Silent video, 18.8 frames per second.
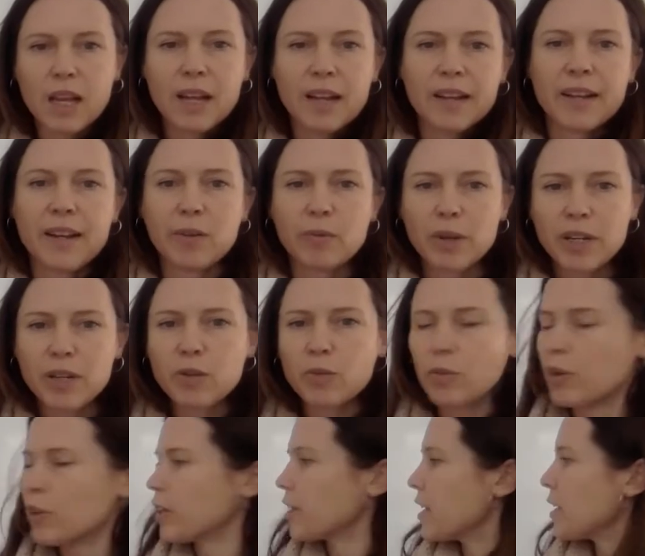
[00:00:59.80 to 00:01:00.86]
Now, when you're
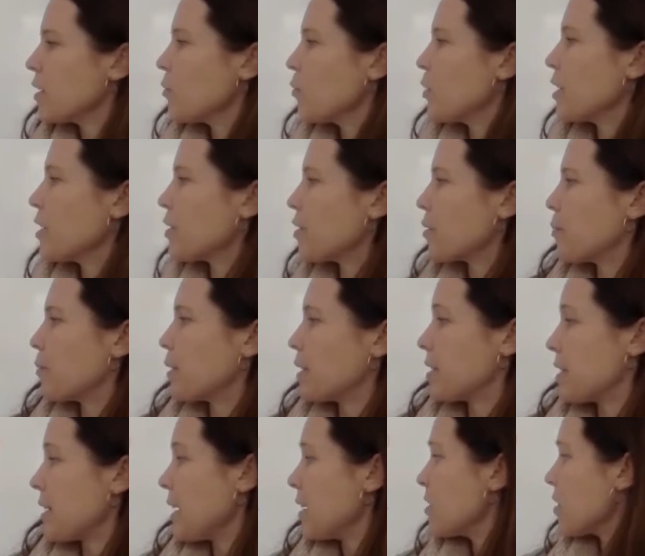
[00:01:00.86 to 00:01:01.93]
working with
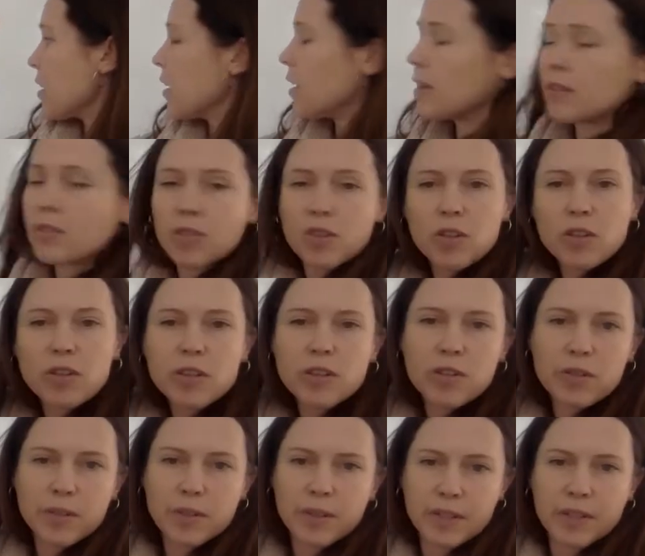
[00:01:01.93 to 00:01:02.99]
percentiles, you can use
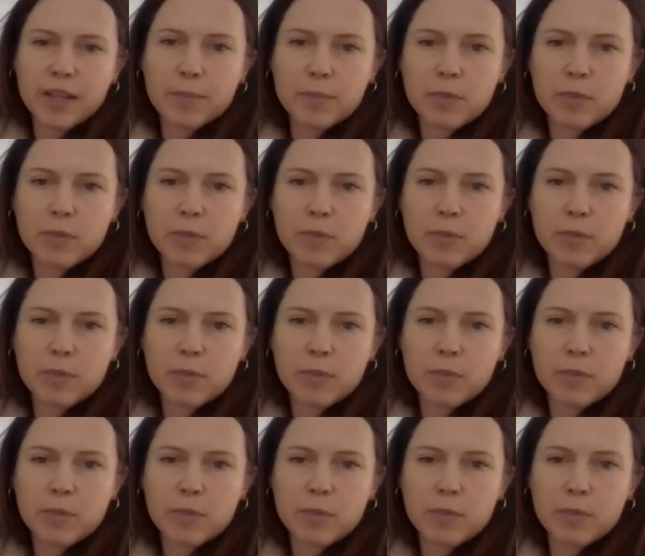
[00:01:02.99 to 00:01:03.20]
the same